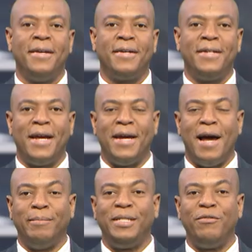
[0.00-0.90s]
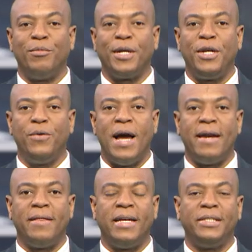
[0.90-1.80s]
Good day, I'm Stephen McHugh,
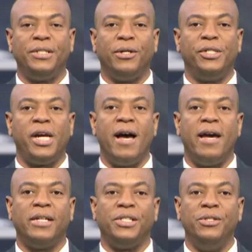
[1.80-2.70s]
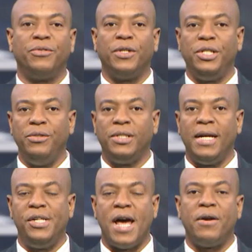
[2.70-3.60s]
and this is your JIS News for
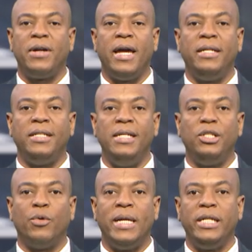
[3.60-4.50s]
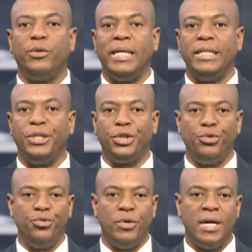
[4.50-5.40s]
Tuesday, January 18,
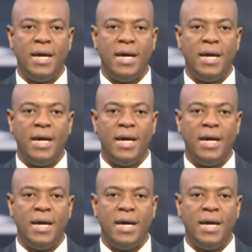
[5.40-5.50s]
2022.